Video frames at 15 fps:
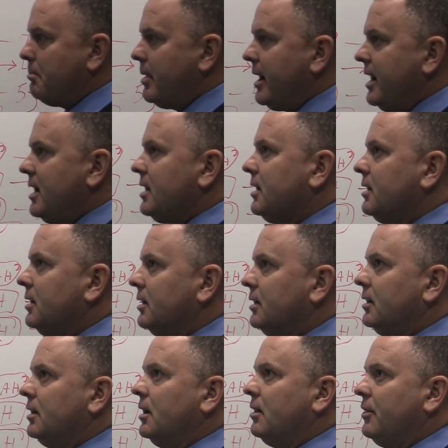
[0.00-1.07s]
make
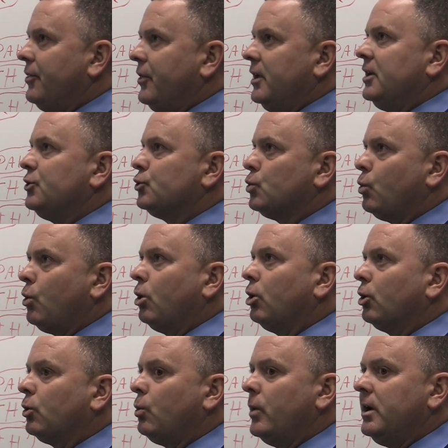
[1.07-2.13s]
things
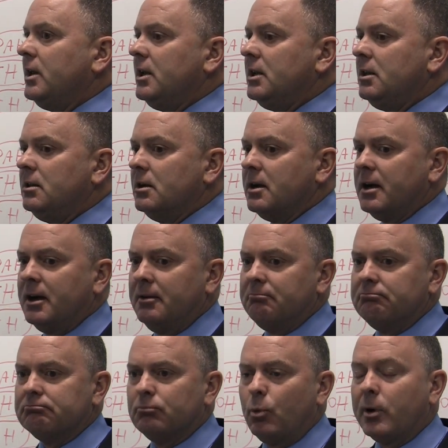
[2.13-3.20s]
work, we need
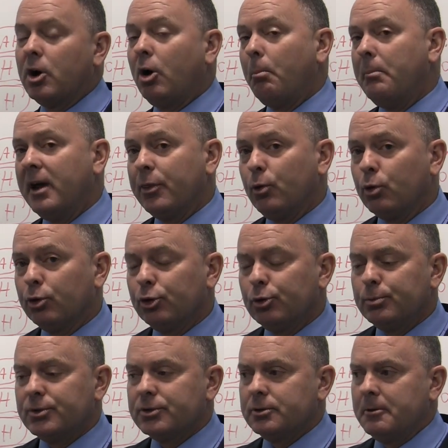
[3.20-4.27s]
what we call methyl
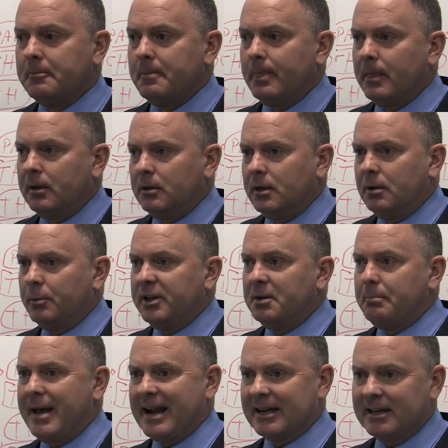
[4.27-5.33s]
groups, and we
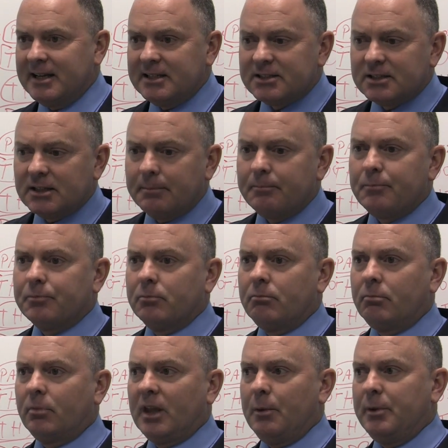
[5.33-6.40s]
need magnesium,
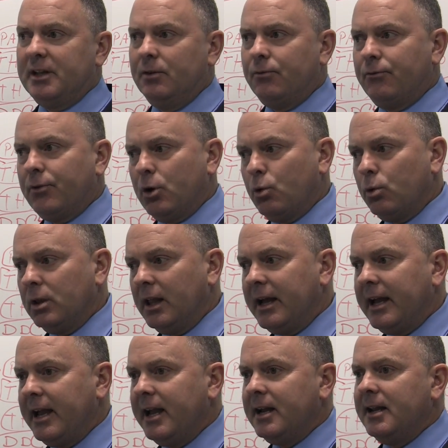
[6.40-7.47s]
and we need
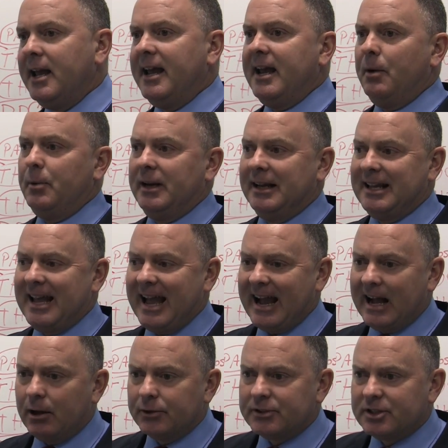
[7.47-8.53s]
folate, we need
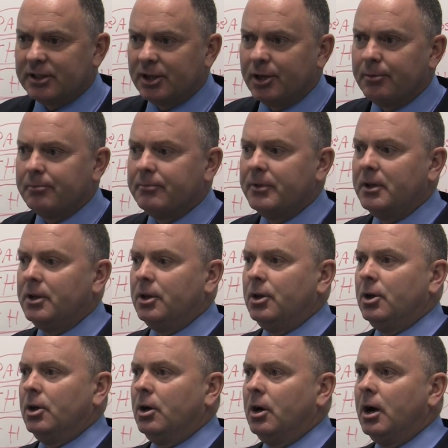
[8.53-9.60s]
calcium.
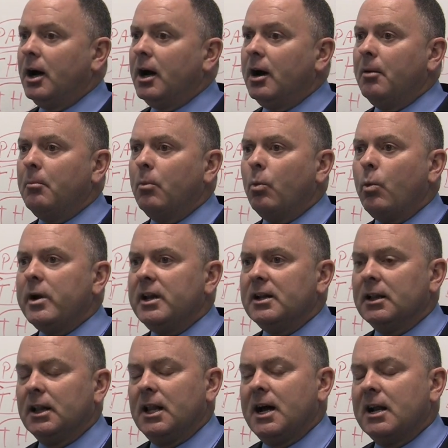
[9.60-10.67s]
We need
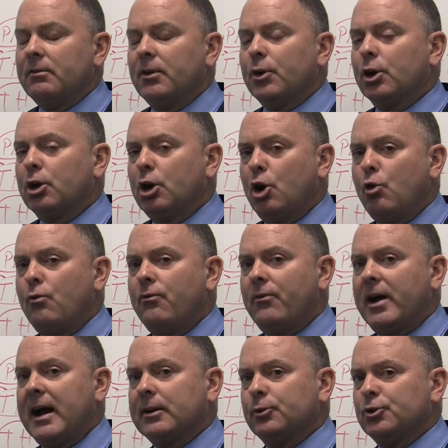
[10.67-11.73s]
a lot of other
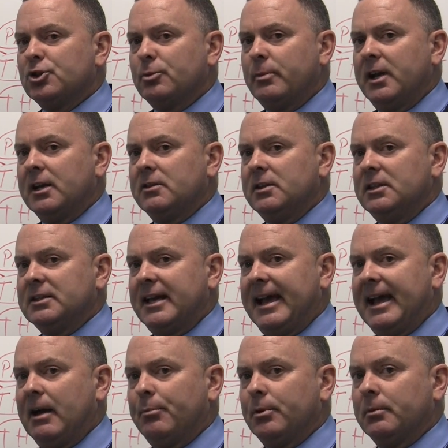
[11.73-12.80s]
cofactors to make these
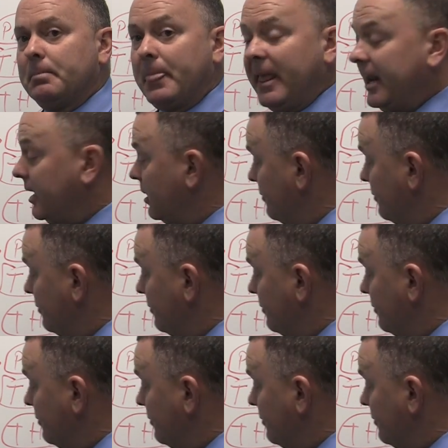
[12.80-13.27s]
happen. And